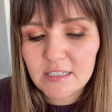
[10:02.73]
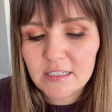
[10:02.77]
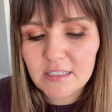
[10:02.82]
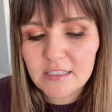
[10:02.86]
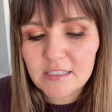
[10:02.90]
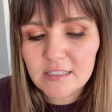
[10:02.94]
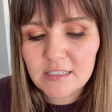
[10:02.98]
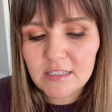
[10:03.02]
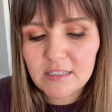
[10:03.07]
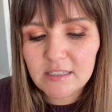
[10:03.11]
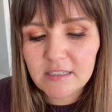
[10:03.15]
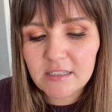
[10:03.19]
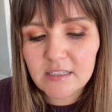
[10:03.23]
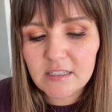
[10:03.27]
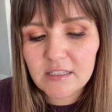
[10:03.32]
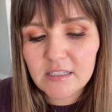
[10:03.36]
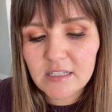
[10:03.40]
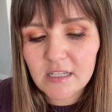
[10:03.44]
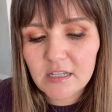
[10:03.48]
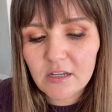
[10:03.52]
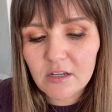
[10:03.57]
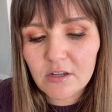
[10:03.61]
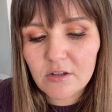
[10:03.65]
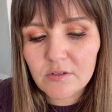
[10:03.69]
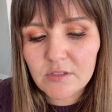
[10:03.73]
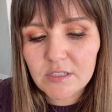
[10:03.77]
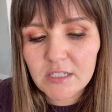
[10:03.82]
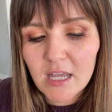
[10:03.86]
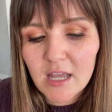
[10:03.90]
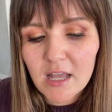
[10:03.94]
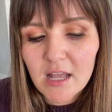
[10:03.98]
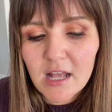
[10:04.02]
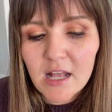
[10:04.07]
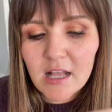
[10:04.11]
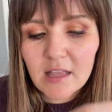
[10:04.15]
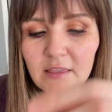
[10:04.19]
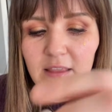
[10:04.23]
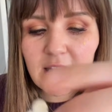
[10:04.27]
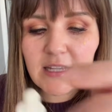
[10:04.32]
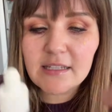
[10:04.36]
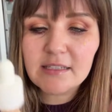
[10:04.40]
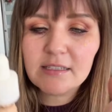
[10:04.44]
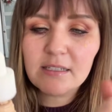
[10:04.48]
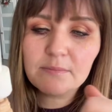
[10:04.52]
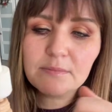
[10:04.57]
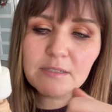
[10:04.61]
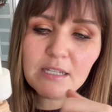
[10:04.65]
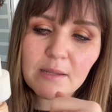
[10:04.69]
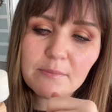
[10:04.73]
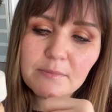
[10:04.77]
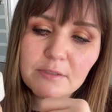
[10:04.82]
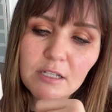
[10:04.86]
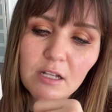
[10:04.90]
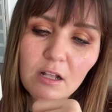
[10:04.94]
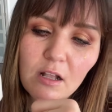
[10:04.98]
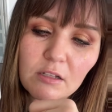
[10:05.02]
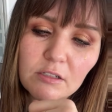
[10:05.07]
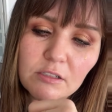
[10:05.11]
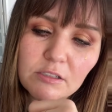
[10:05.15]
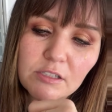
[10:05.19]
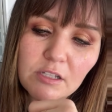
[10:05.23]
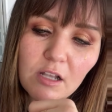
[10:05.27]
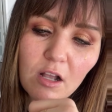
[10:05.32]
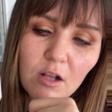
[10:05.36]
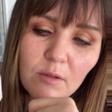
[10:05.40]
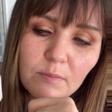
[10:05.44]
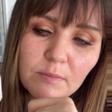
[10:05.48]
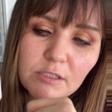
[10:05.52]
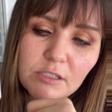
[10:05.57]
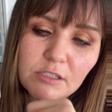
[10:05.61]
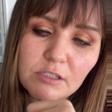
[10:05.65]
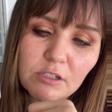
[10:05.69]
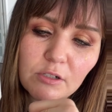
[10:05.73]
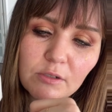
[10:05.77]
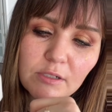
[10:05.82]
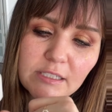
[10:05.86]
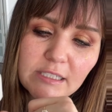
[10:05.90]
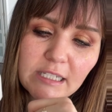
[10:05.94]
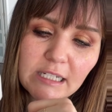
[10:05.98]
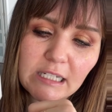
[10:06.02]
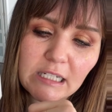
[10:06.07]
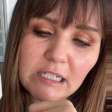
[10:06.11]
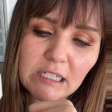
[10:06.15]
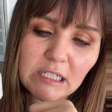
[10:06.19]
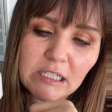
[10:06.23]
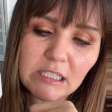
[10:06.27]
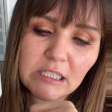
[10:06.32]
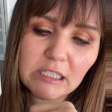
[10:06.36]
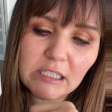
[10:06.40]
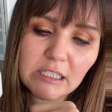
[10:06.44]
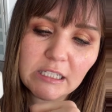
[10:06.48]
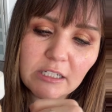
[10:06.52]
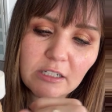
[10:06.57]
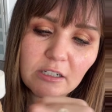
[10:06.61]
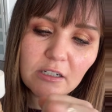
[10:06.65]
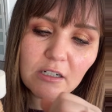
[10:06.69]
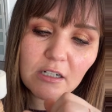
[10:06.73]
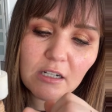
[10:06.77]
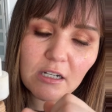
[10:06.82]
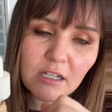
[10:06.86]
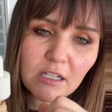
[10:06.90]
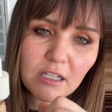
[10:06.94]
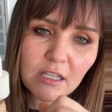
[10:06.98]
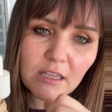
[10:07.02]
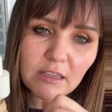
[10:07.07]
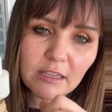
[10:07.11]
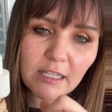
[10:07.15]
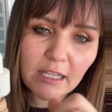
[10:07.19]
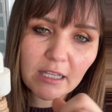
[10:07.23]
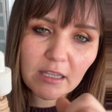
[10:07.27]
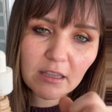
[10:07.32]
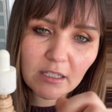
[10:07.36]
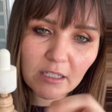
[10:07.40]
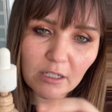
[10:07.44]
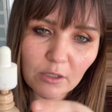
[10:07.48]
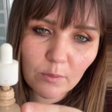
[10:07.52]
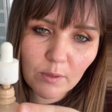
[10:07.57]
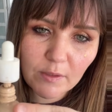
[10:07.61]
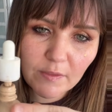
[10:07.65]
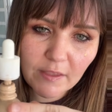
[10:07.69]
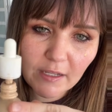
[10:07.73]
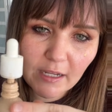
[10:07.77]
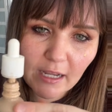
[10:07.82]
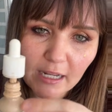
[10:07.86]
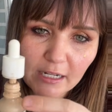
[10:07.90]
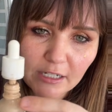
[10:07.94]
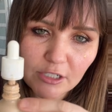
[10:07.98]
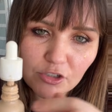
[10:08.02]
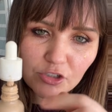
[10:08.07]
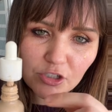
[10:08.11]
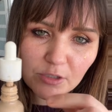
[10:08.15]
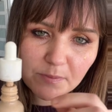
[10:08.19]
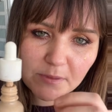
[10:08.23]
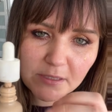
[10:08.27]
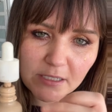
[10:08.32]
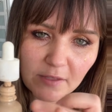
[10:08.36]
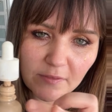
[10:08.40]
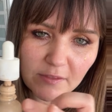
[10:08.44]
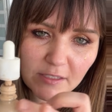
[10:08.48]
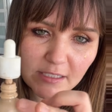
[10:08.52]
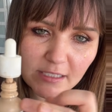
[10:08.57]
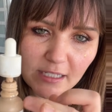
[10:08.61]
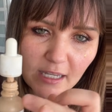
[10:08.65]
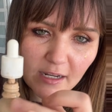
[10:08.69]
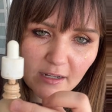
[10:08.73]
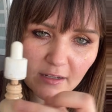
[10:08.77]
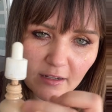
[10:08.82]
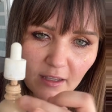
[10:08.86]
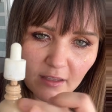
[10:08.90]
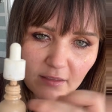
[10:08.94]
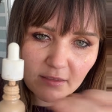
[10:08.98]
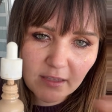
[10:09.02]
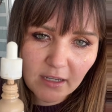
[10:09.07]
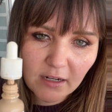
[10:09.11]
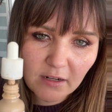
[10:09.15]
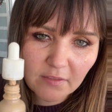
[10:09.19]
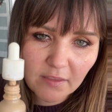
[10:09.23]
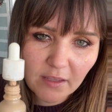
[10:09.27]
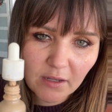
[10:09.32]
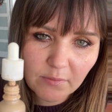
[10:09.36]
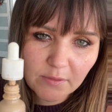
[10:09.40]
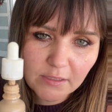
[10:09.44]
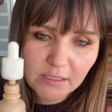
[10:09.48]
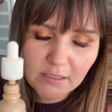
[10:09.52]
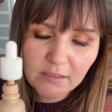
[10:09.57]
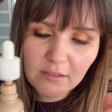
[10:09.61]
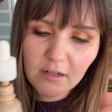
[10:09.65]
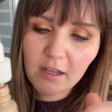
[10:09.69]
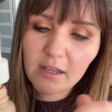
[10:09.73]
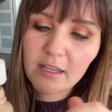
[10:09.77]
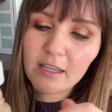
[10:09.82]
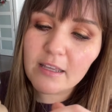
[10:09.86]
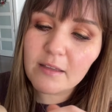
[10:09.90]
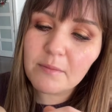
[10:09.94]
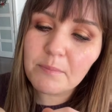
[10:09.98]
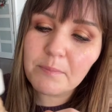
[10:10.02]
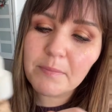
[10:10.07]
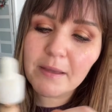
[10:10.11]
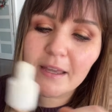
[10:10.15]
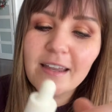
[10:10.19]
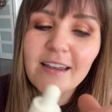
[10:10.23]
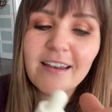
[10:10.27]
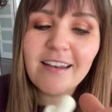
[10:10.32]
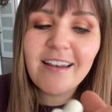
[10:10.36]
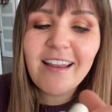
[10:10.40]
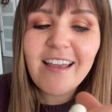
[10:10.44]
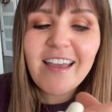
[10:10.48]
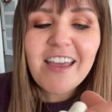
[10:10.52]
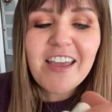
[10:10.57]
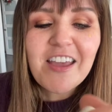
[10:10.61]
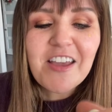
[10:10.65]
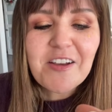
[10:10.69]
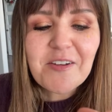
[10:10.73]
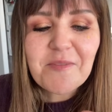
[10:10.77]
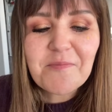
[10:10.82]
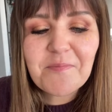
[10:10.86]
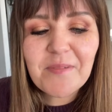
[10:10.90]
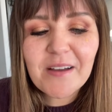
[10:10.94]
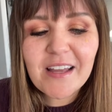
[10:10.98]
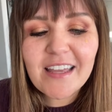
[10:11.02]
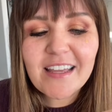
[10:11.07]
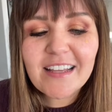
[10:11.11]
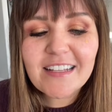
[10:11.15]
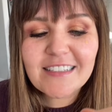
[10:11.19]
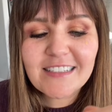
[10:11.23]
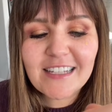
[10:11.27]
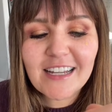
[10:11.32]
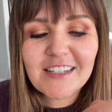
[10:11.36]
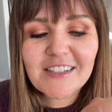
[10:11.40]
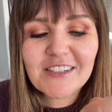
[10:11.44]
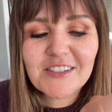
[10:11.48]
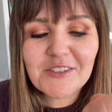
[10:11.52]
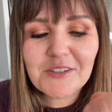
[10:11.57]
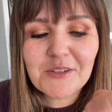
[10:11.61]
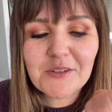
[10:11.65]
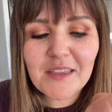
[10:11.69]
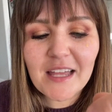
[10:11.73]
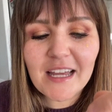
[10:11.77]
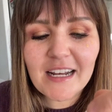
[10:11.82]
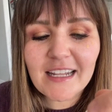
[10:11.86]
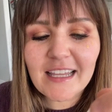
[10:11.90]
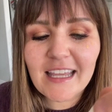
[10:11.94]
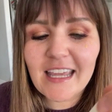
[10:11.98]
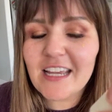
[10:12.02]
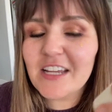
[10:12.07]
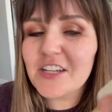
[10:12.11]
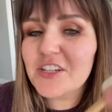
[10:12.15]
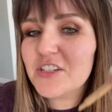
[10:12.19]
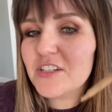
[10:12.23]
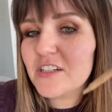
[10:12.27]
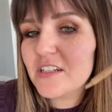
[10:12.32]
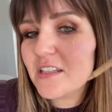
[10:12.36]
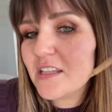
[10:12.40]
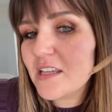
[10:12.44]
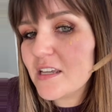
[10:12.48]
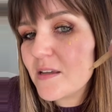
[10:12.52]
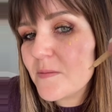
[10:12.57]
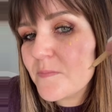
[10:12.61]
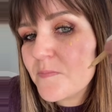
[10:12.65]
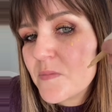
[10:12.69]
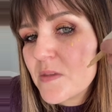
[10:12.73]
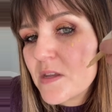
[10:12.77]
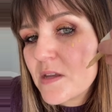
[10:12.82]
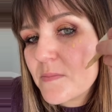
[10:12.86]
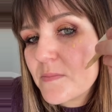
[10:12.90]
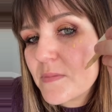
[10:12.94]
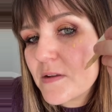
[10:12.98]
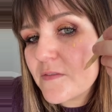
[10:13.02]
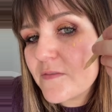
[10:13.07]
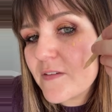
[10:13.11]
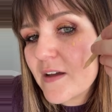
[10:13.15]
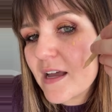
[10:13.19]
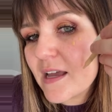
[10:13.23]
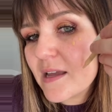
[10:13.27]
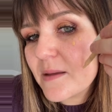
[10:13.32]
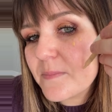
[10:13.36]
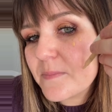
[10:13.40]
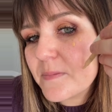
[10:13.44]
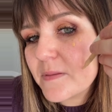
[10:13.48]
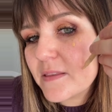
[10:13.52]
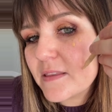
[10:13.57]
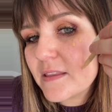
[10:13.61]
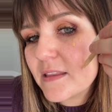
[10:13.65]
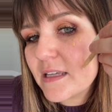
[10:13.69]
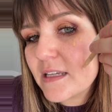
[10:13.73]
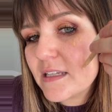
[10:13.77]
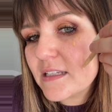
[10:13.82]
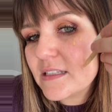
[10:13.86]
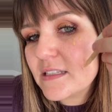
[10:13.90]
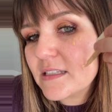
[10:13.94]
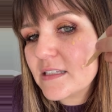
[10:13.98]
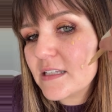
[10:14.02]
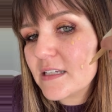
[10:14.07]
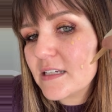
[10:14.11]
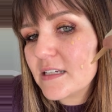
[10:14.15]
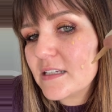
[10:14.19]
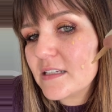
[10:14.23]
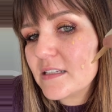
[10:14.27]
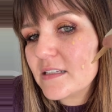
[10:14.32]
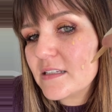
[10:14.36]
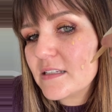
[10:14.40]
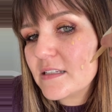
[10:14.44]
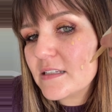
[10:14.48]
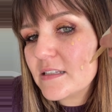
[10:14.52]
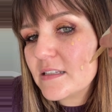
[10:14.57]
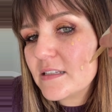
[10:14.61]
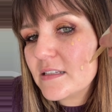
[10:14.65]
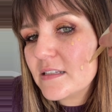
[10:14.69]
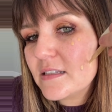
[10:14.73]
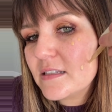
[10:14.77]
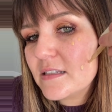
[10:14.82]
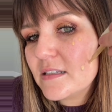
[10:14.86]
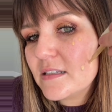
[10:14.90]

consistency goes. Like sometimes I'll almost notice like a clear like liquid that kind of drips down the side. Not there, that was not it, but it does do that occasionally. But if I place this